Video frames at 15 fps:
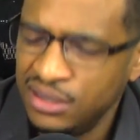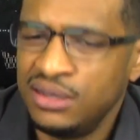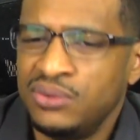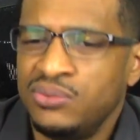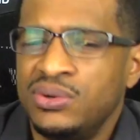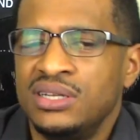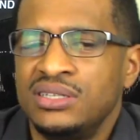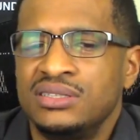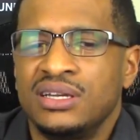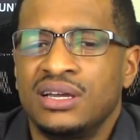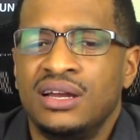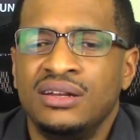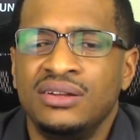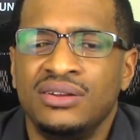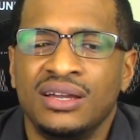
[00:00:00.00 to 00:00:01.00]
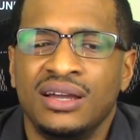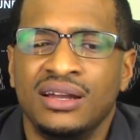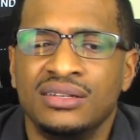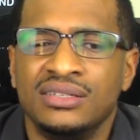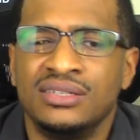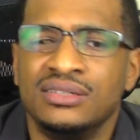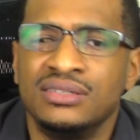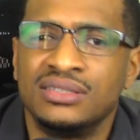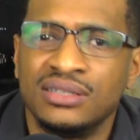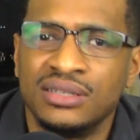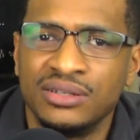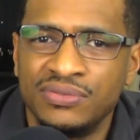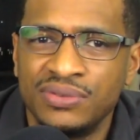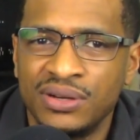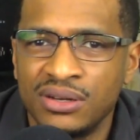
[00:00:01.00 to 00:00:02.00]
What else they got? I know they got a ton of
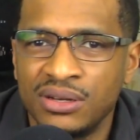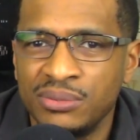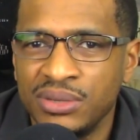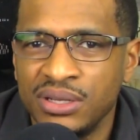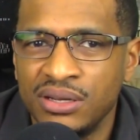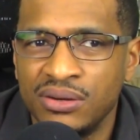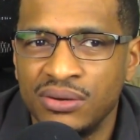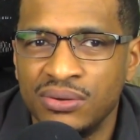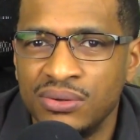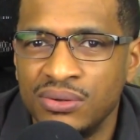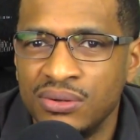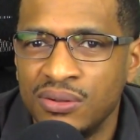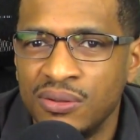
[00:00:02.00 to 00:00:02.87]
stuff. Hold on, let me go.